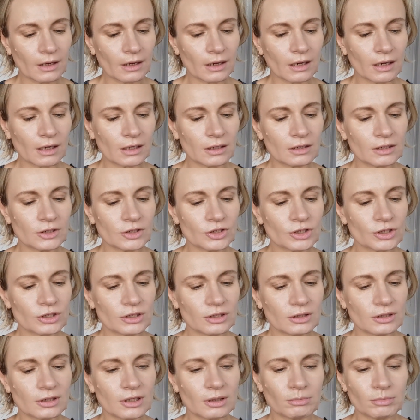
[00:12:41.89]
I
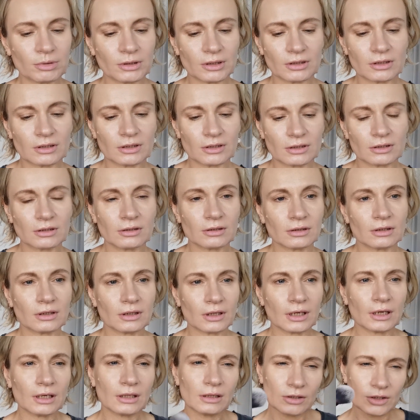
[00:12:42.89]
literally dab it
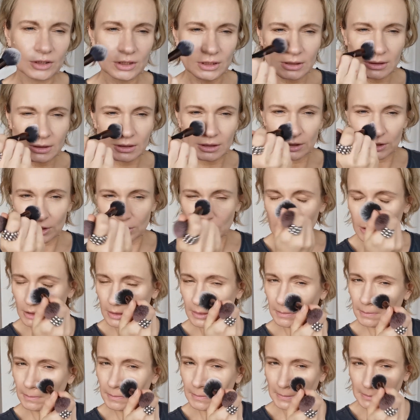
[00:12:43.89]
and just
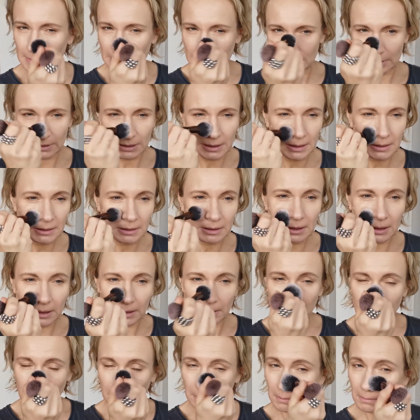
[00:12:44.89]
literally
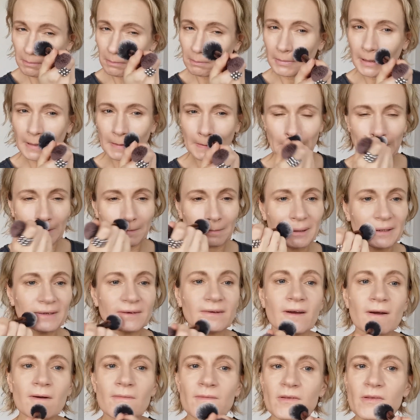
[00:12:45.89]
slightly powder my
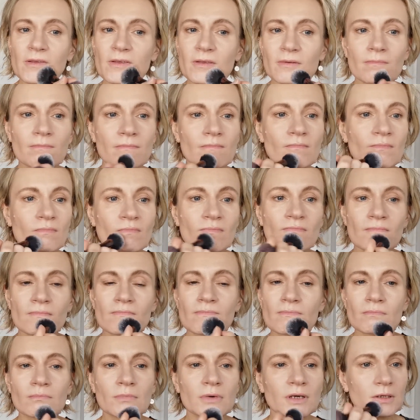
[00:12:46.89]
nose,
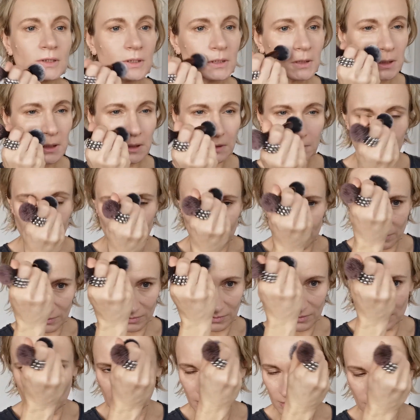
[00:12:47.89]
my chin
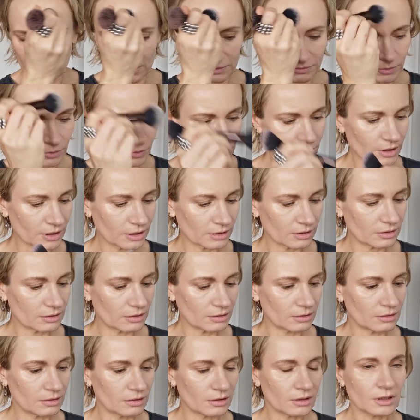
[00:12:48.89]
and my forehead,
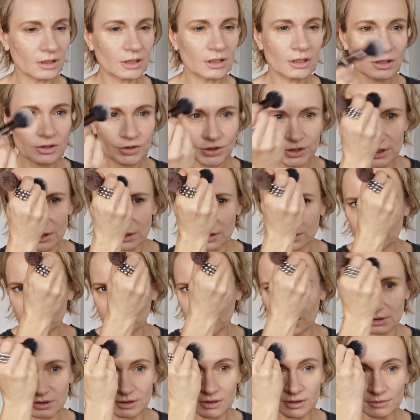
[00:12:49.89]
just a
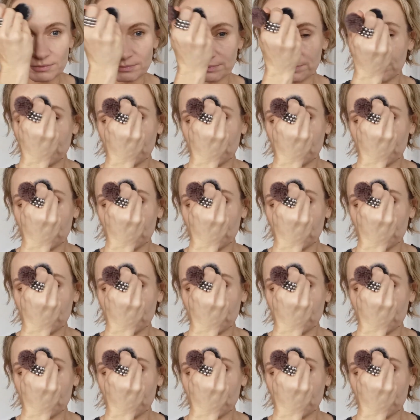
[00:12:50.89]
bit.